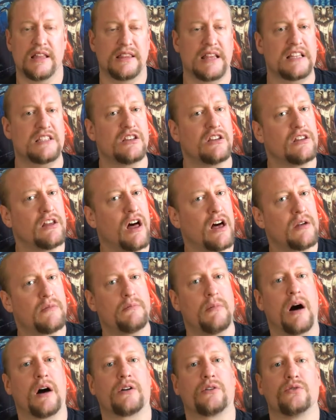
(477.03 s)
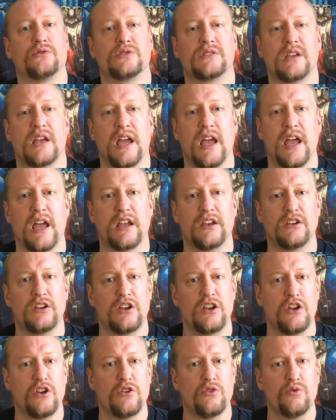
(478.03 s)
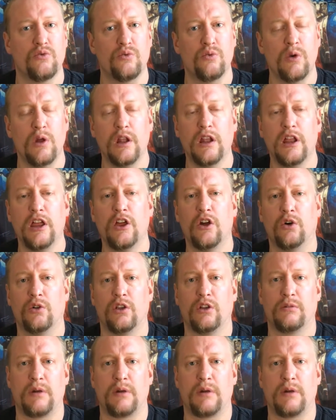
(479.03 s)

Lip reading: That's a lot of models, and it really only